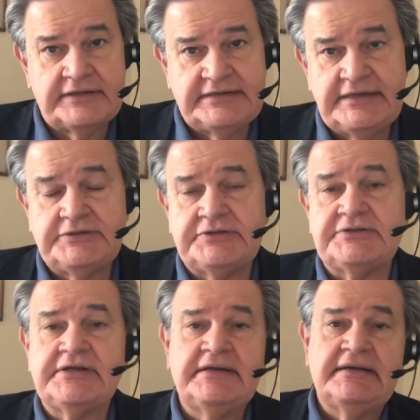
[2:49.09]

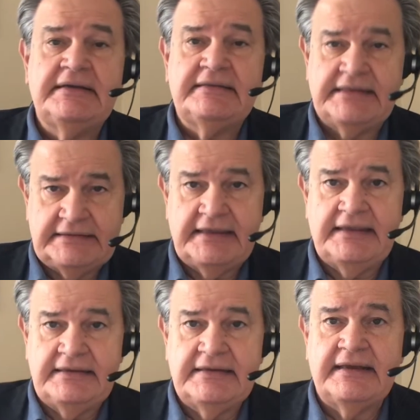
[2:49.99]
teachers that
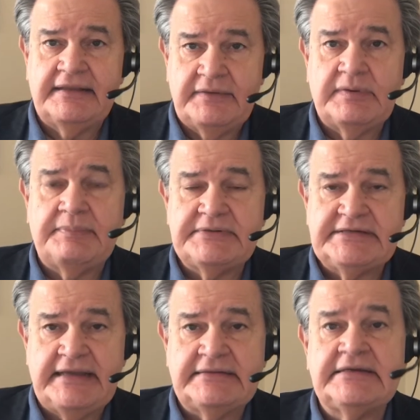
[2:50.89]
they
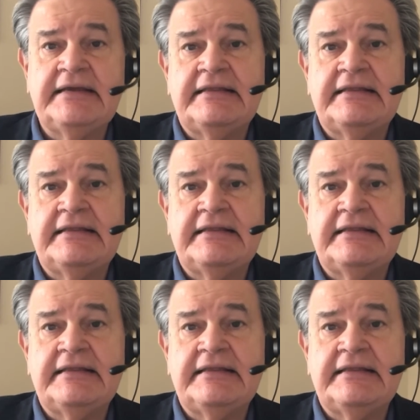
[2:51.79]
represent.